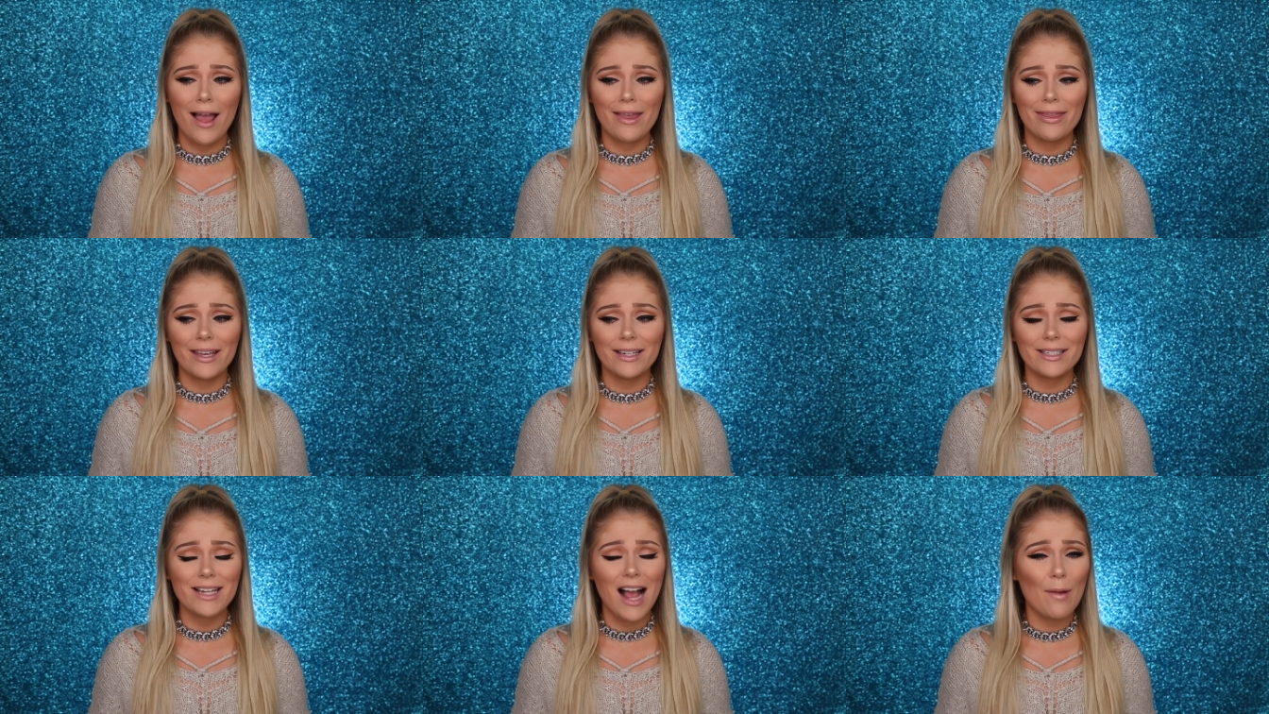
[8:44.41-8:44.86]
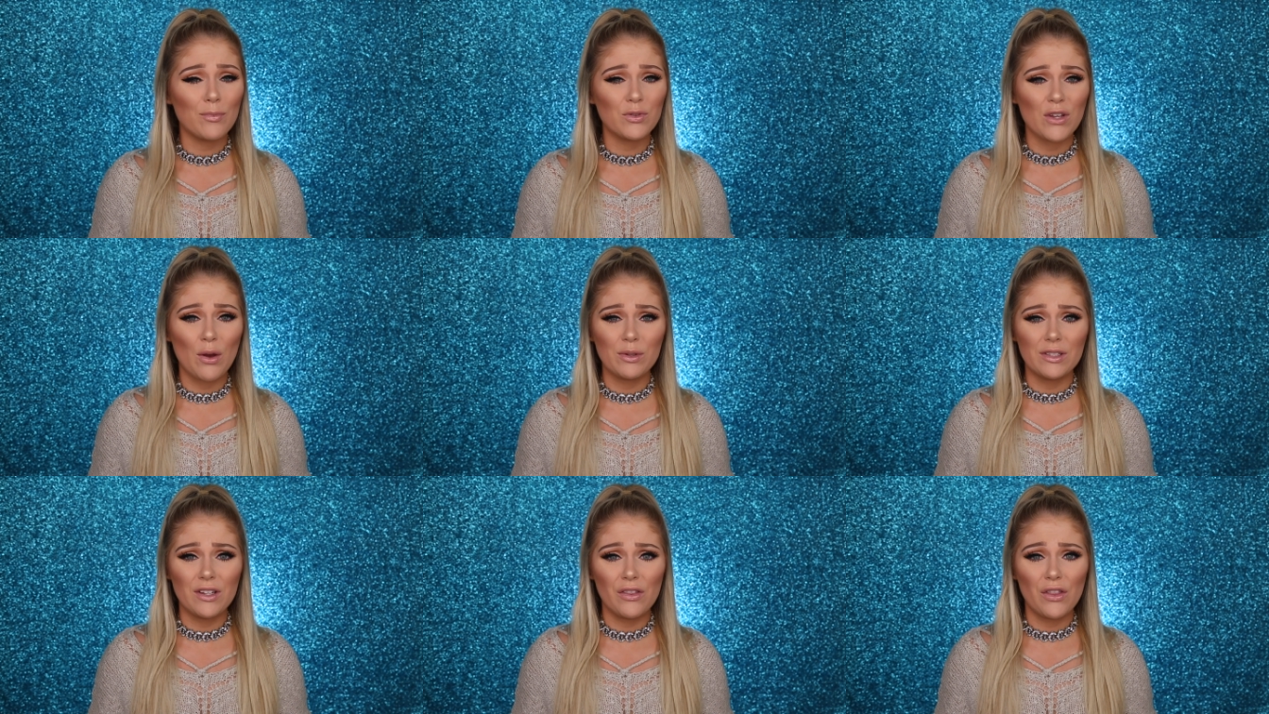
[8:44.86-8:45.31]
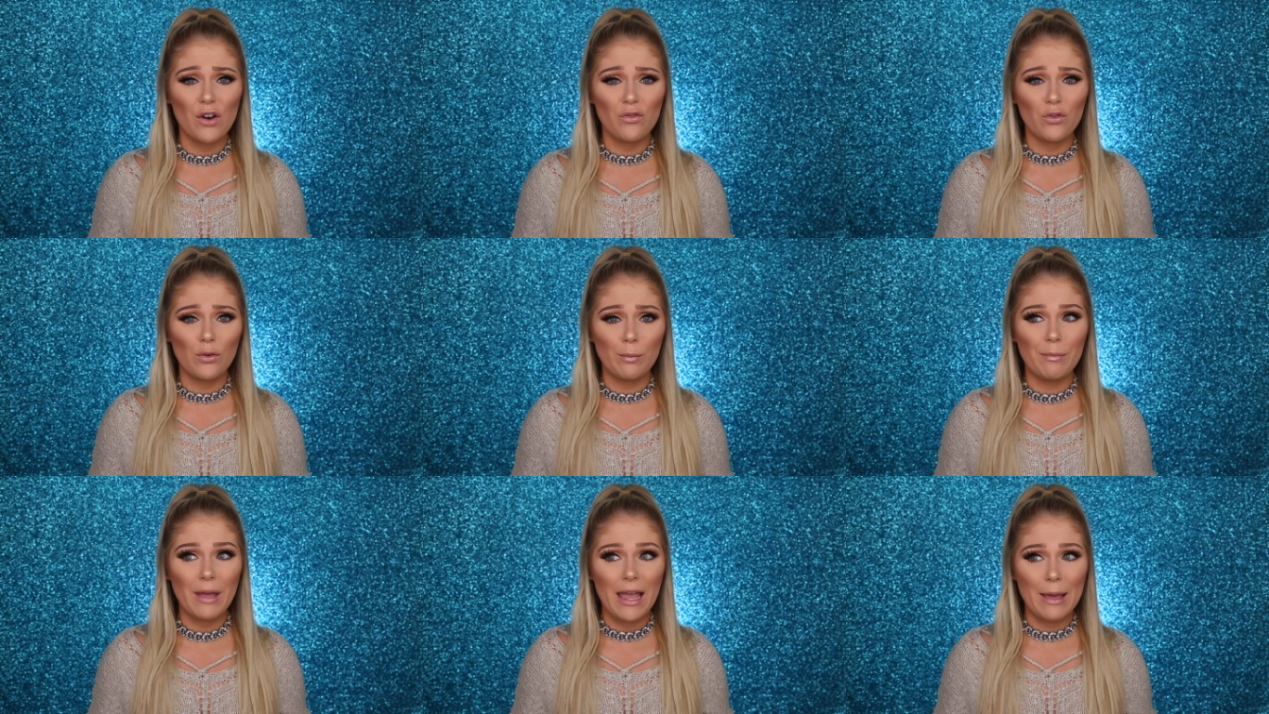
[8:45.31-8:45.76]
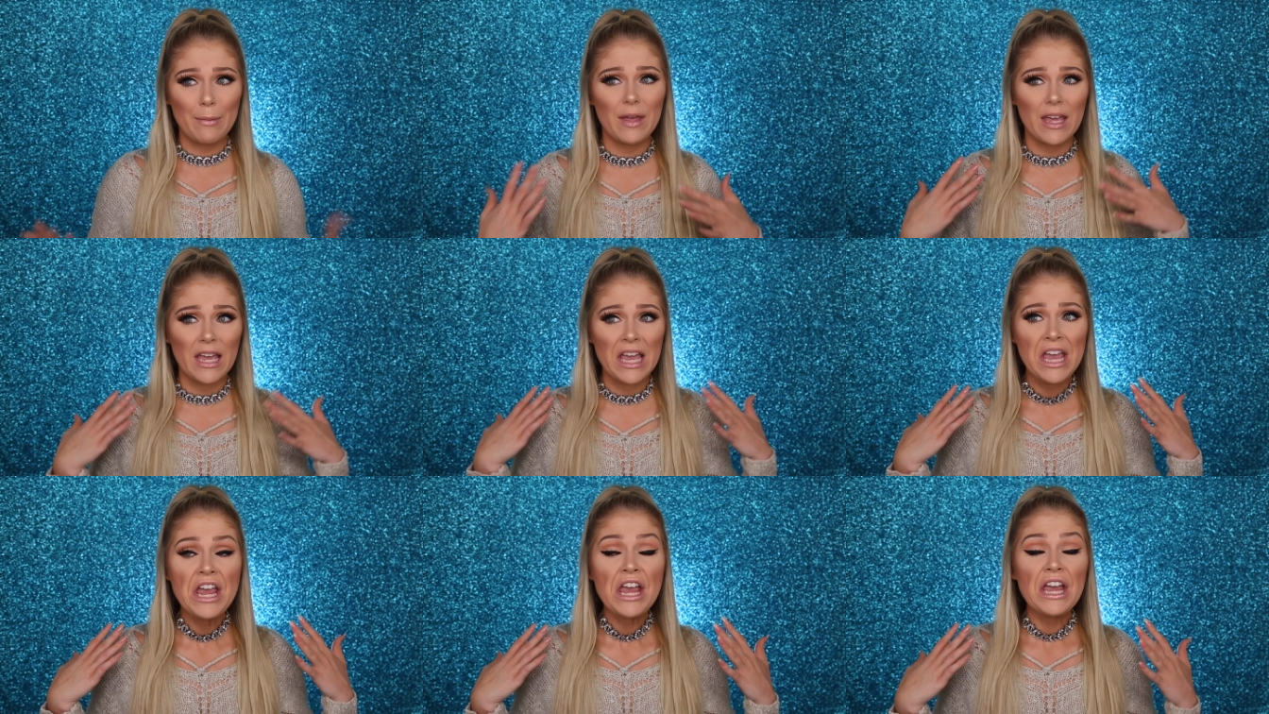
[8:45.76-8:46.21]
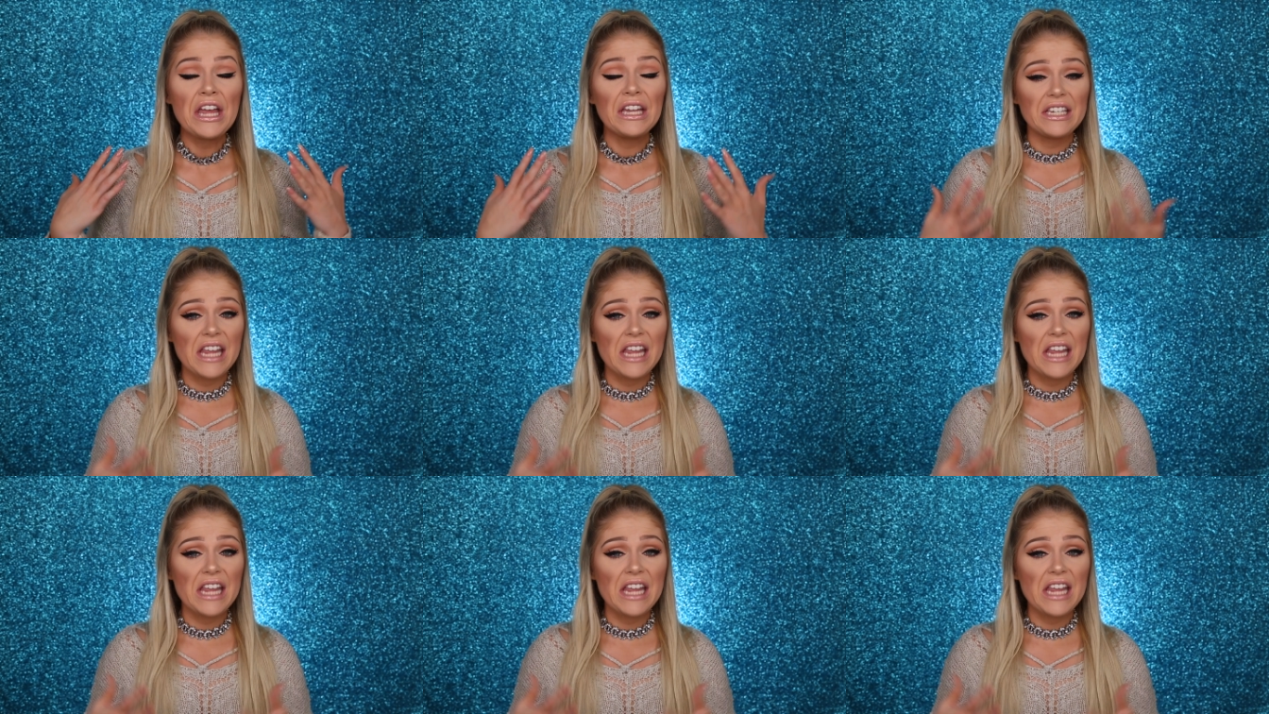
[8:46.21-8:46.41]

I think tops I was in there for maybe